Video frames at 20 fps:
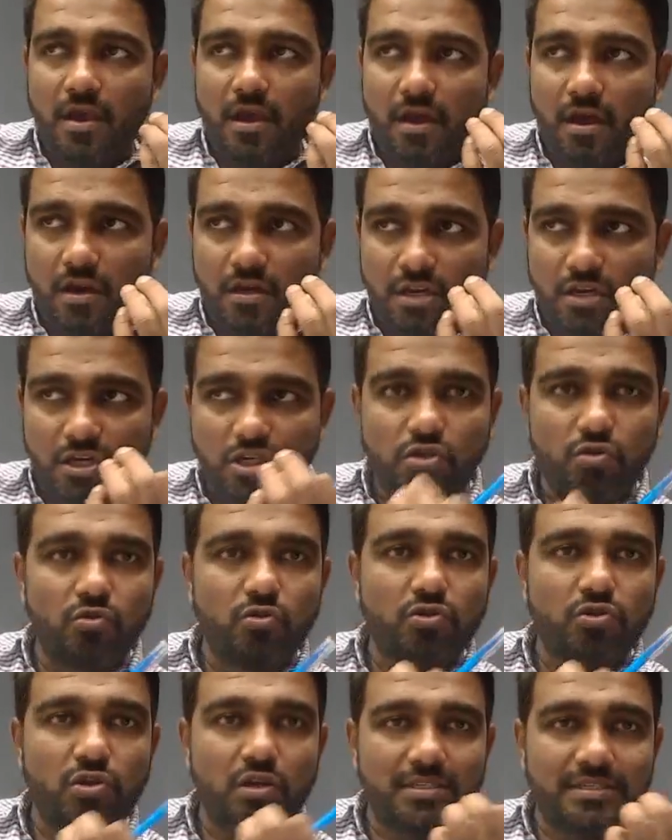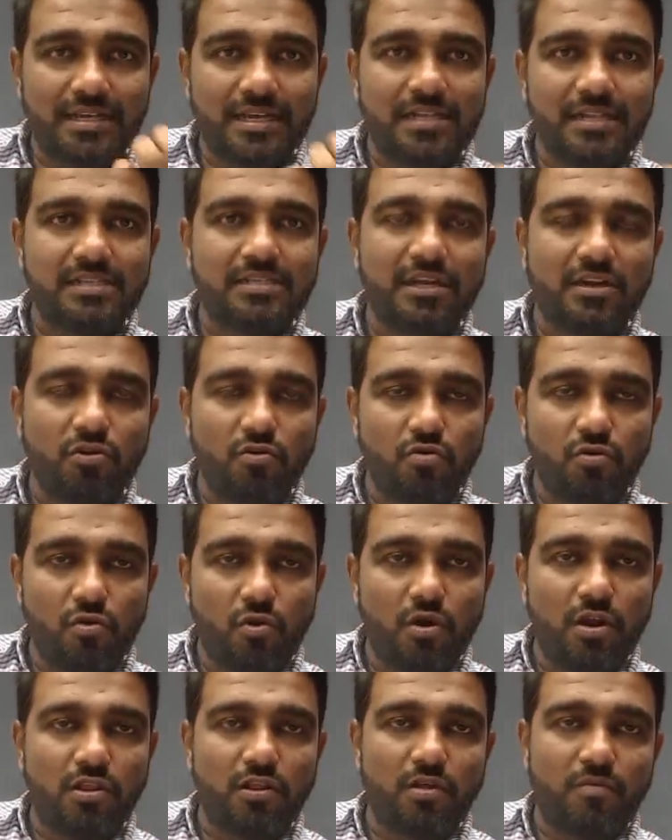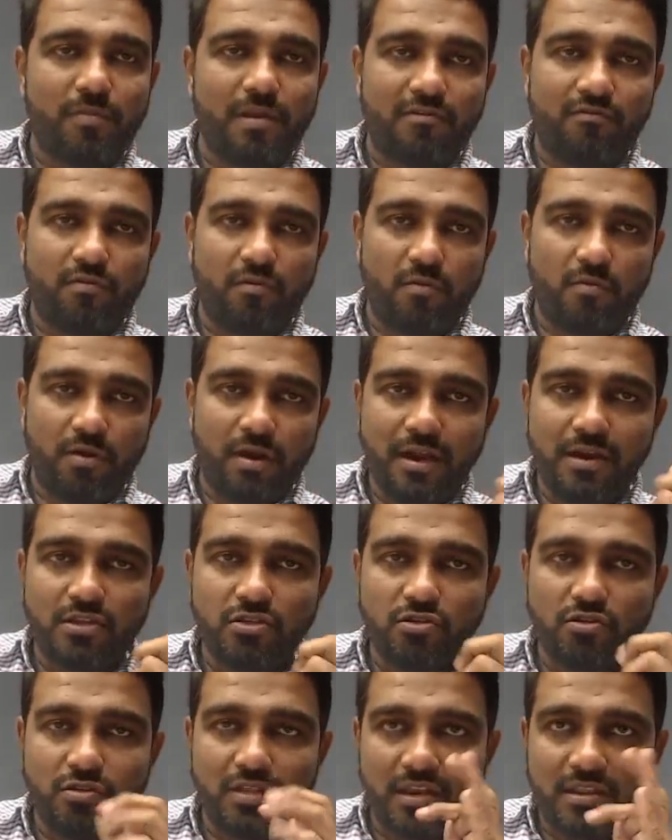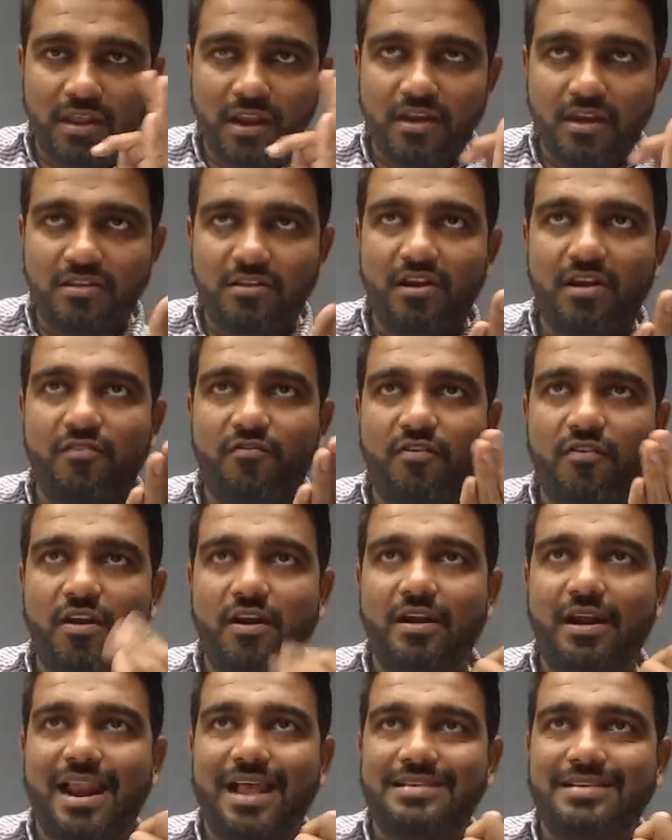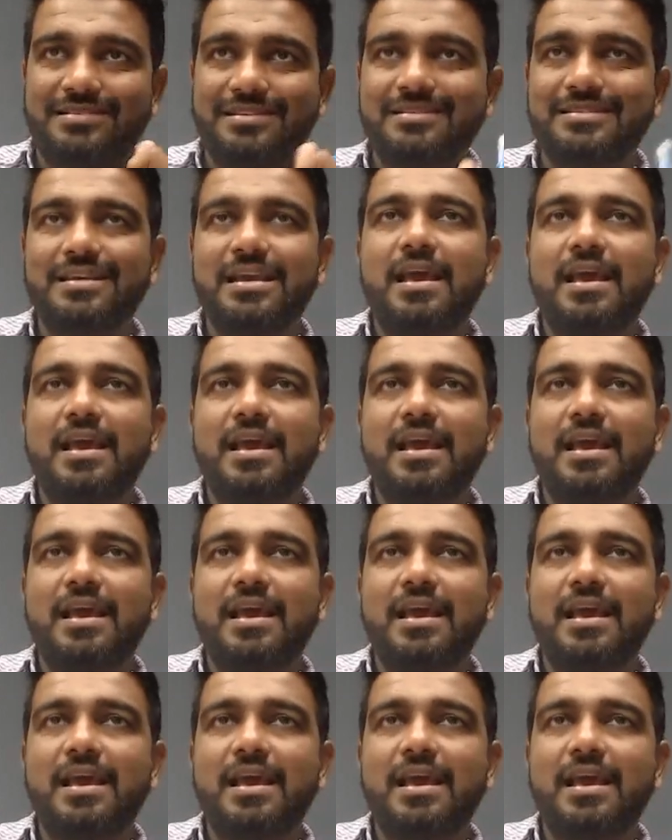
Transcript: tissues or cells that you load in the platform. All right. So there are three different classes.